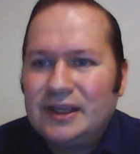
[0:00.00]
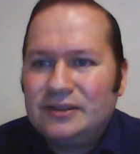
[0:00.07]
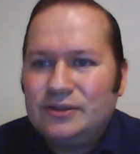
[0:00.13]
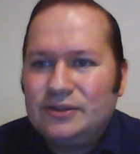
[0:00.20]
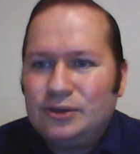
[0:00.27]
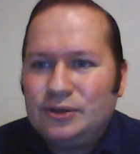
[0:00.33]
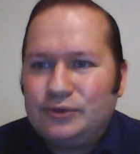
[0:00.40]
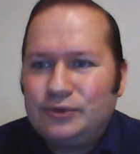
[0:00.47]

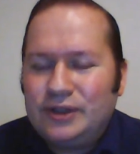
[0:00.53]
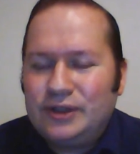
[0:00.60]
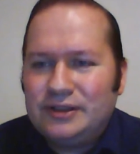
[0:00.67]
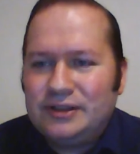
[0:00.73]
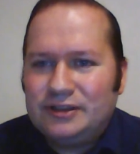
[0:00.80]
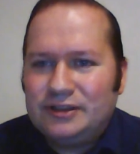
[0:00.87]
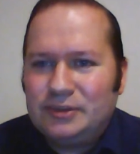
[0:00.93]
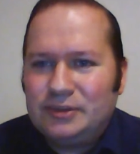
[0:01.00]
"Do you think
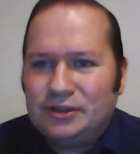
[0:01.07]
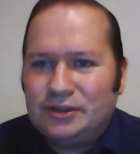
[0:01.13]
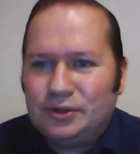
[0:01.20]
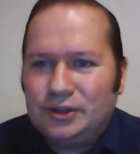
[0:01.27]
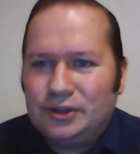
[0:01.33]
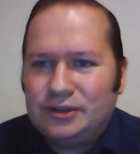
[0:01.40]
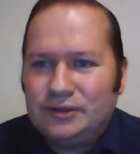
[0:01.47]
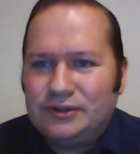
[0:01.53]
that the
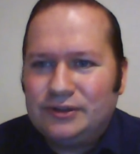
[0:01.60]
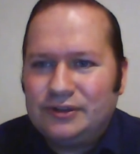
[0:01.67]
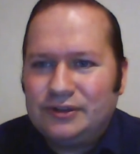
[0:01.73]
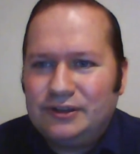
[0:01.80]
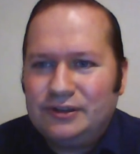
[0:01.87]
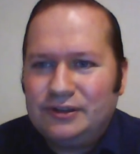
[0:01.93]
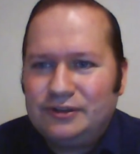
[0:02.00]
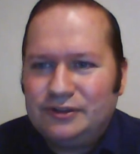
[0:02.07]
majority of the
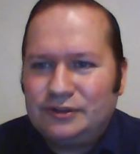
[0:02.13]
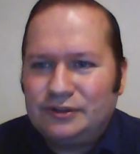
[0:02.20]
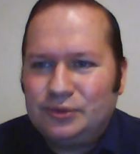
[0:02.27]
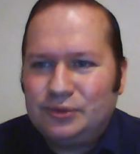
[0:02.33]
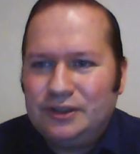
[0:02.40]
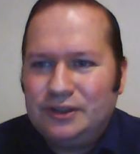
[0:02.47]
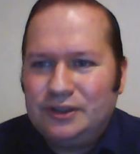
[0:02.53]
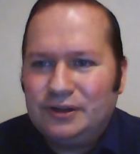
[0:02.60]
citizens of
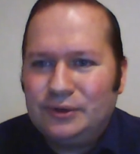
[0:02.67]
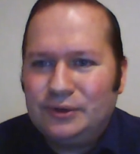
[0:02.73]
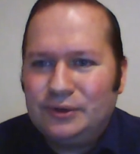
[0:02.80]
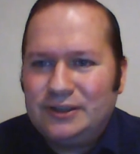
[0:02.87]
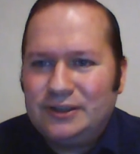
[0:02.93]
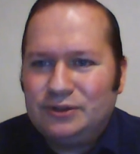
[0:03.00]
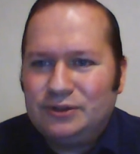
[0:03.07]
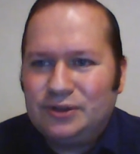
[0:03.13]
Sweden are
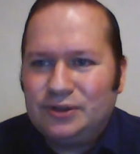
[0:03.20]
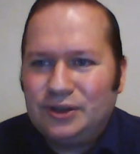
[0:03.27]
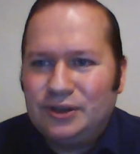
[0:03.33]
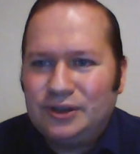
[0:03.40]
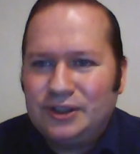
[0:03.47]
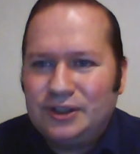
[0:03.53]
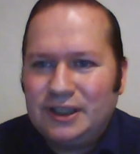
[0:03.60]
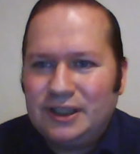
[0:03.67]
ready to turn
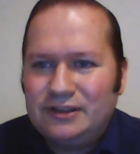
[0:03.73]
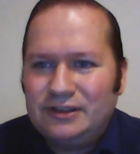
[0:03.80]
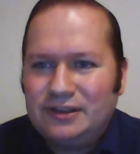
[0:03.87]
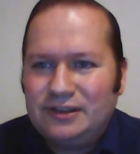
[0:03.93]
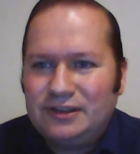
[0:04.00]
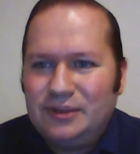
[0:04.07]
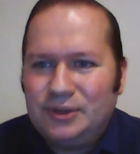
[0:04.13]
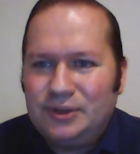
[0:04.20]
against
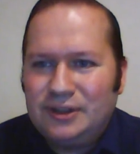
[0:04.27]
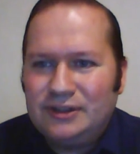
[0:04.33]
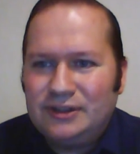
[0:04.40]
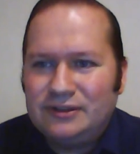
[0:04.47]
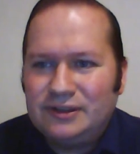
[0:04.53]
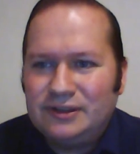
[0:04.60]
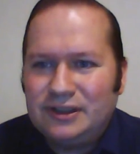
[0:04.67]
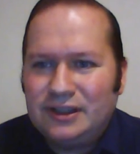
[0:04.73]
the
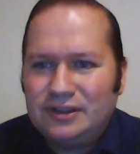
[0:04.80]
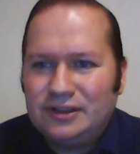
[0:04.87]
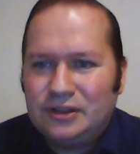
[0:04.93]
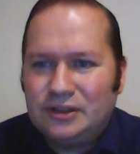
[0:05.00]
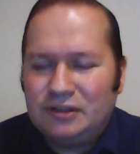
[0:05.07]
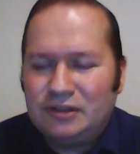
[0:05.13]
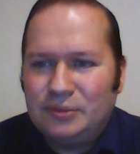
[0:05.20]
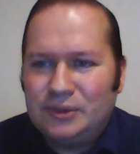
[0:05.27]
immigrants and get a
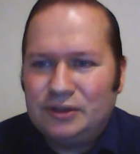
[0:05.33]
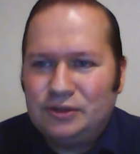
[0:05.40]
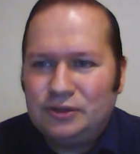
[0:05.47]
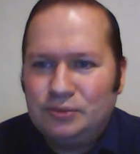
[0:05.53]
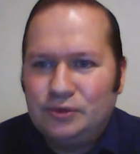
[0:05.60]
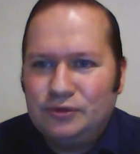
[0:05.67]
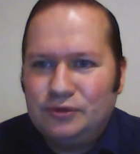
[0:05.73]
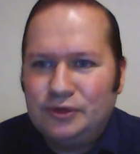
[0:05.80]
government to
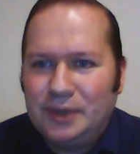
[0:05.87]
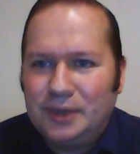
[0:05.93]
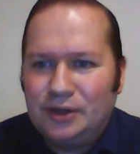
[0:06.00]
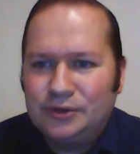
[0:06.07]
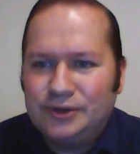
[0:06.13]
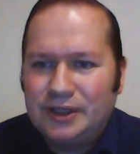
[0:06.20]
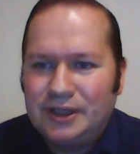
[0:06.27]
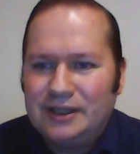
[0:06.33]
move them out?"